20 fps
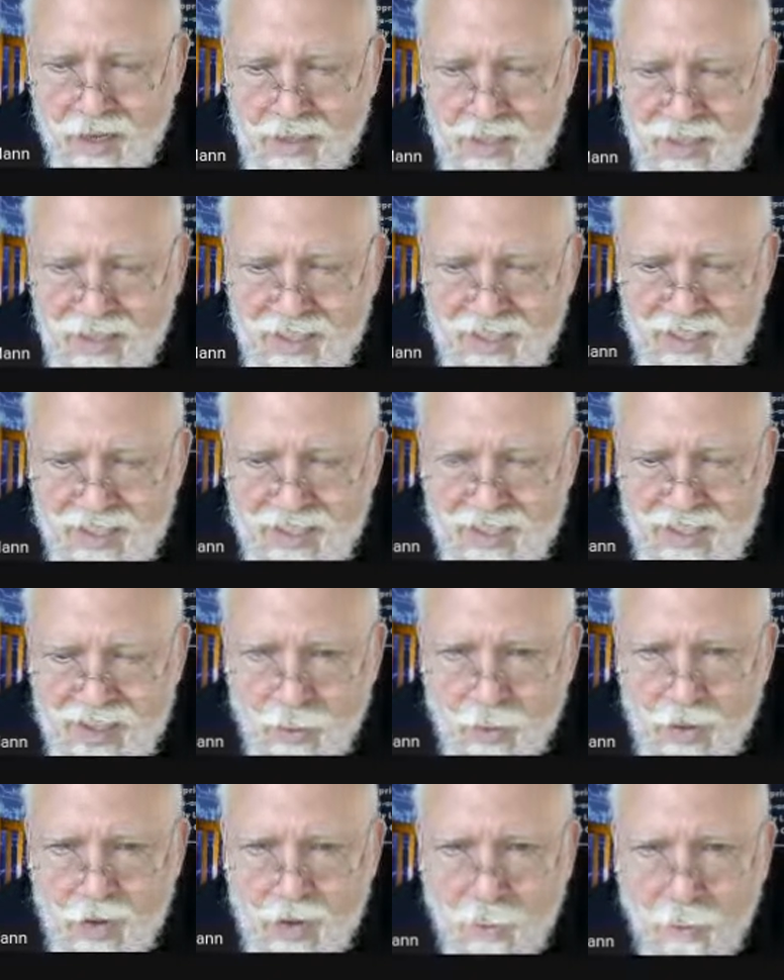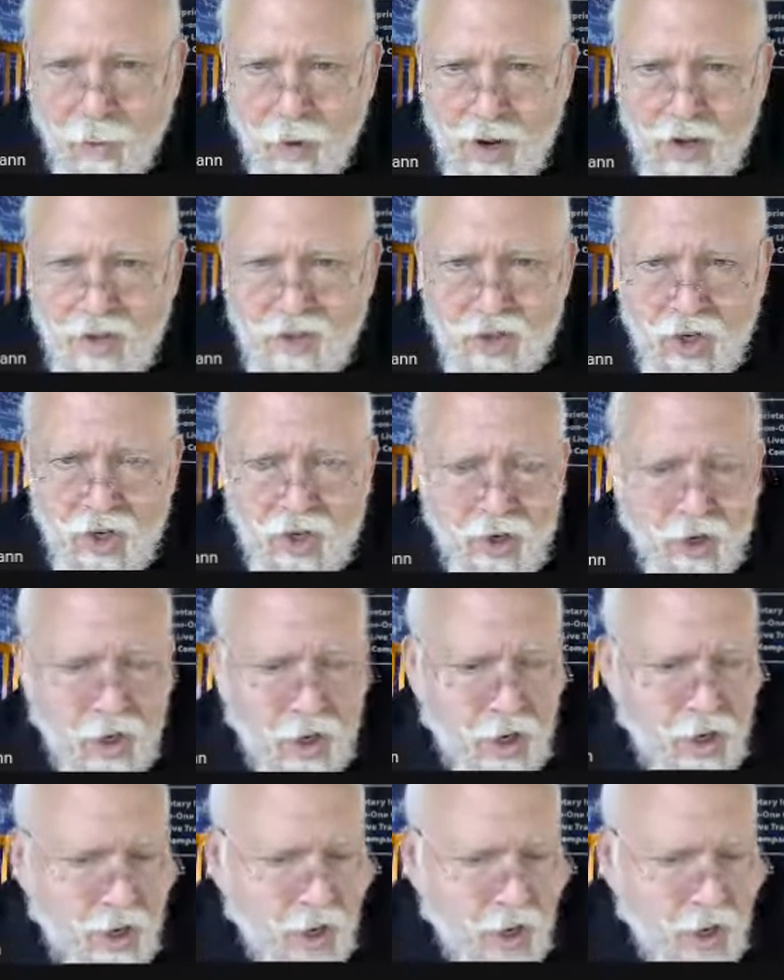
consistency with the pressure.